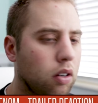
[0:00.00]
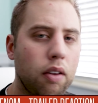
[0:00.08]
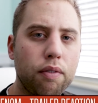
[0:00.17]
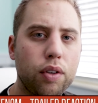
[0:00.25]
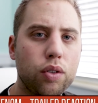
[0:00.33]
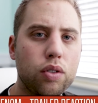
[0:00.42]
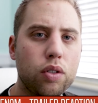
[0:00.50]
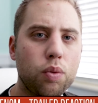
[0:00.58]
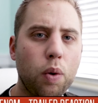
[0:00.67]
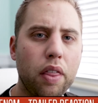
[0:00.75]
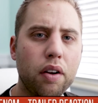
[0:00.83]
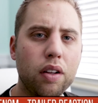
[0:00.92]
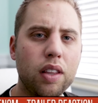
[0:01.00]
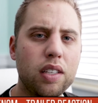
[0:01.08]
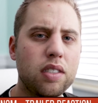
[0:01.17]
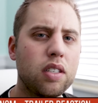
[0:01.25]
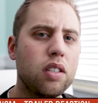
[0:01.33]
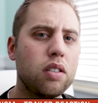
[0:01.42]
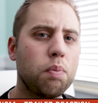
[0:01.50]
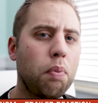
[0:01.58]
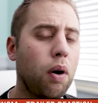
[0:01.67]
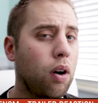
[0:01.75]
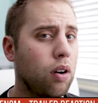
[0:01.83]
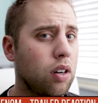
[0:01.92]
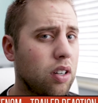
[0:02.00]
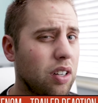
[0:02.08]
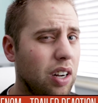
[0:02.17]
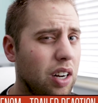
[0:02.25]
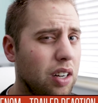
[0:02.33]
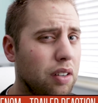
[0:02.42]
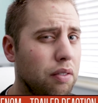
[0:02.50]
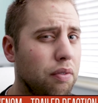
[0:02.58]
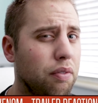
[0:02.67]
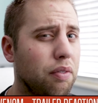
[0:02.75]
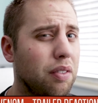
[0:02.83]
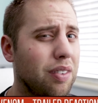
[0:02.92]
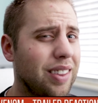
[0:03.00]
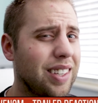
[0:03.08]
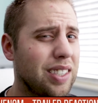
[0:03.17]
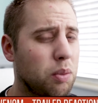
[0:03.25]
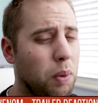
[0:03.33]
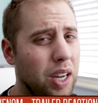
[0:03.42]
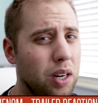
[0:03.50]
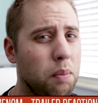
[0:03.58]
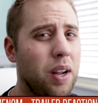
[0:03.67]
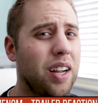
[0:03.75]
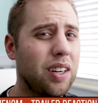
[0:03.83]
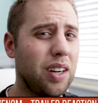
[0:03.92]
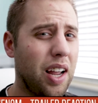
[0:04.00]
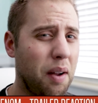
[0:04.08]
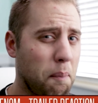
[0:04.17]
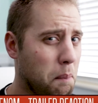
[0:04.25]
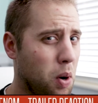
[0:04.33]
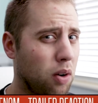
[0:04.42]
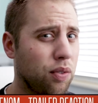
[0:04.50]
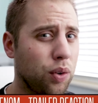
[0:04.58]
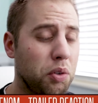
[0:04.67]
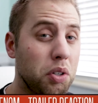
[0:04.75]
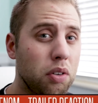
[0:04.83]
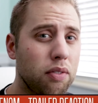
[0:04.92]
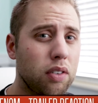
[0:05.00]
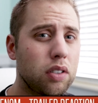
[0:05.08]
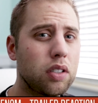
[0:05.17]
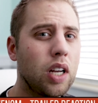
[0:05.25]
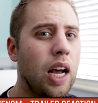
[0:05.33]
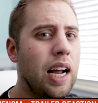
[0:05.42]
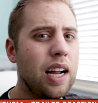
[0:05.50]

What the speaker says: confused whether this is part of the Spider-Man Marvel Universe.